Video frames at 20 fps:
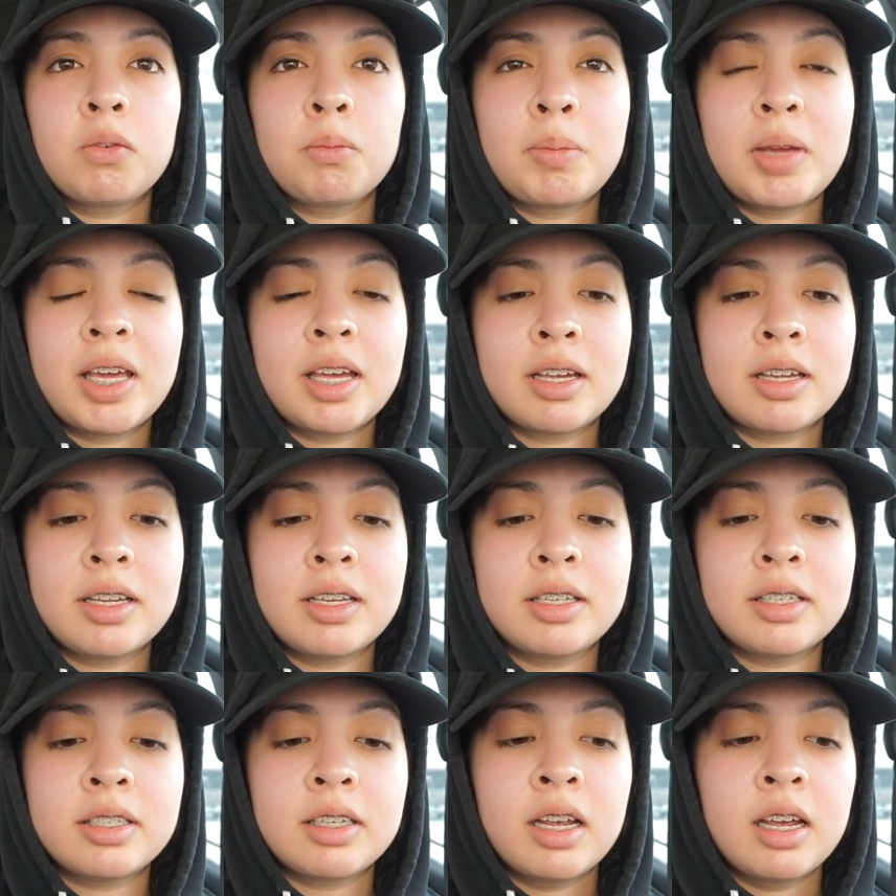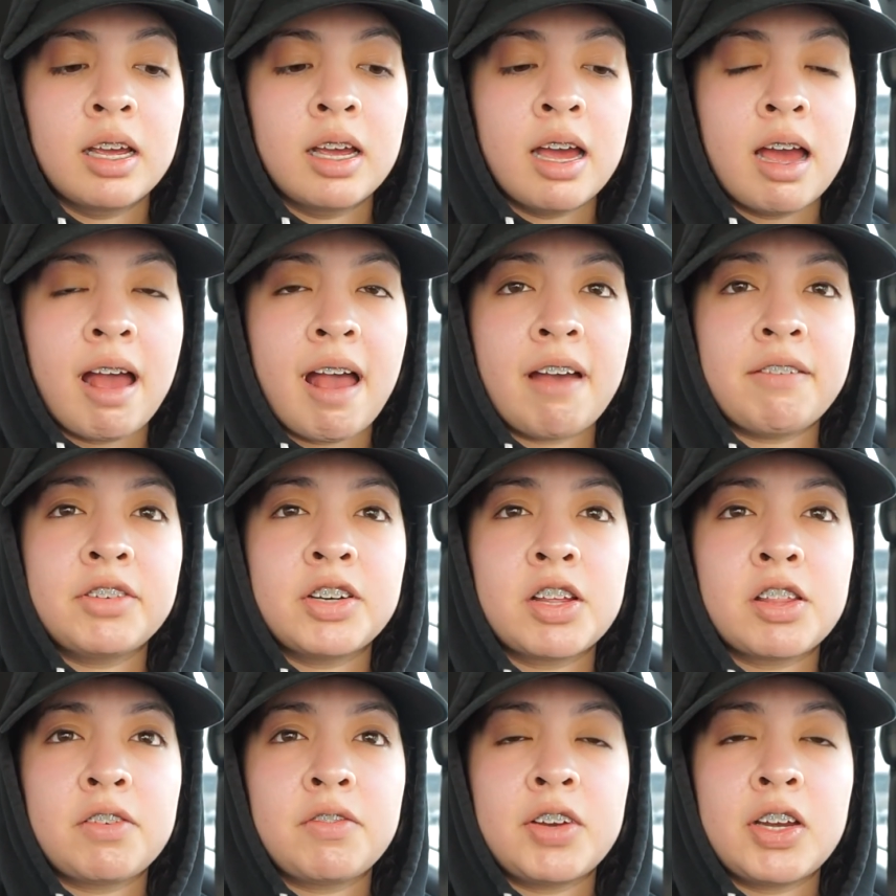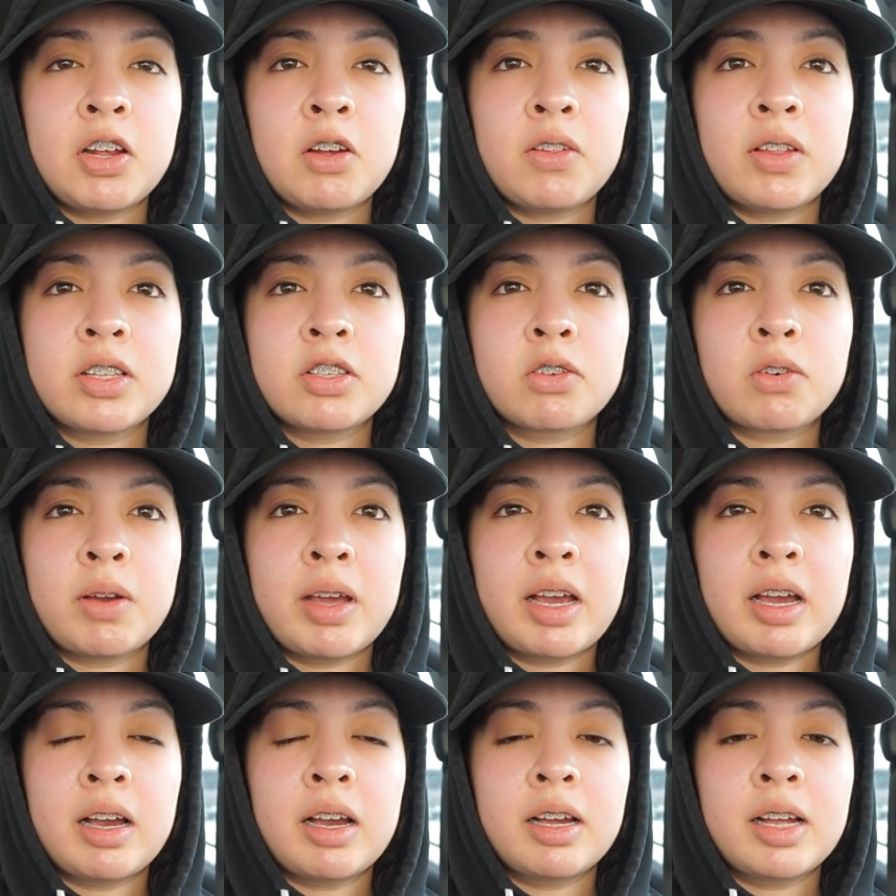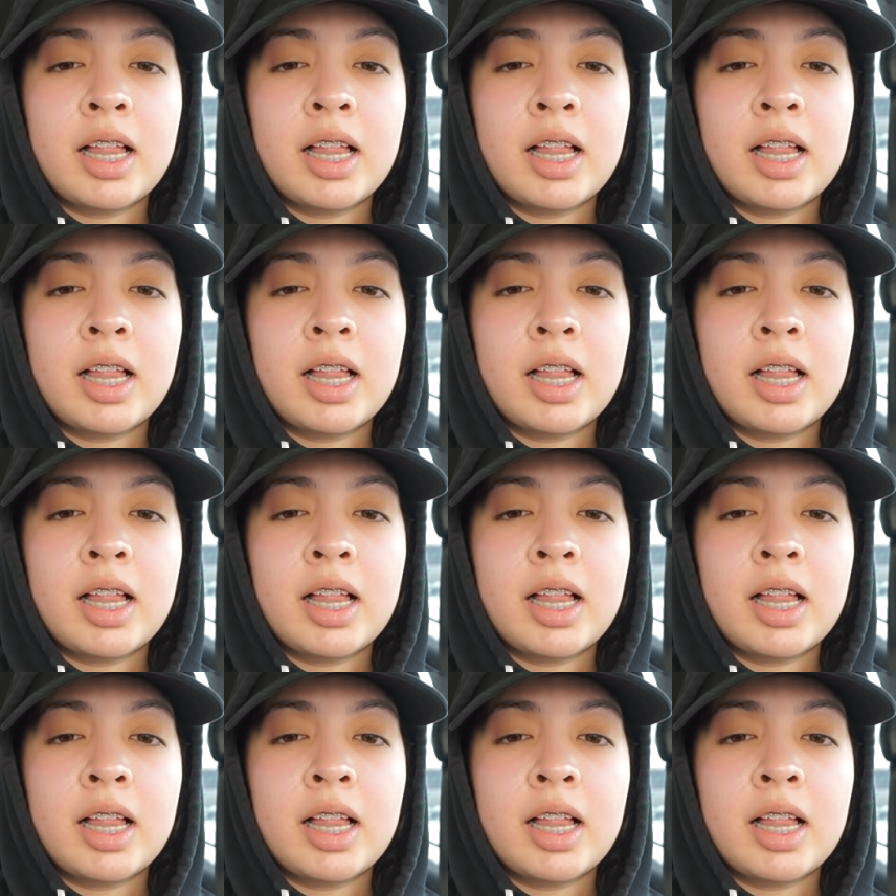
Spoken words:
because I have another video that's going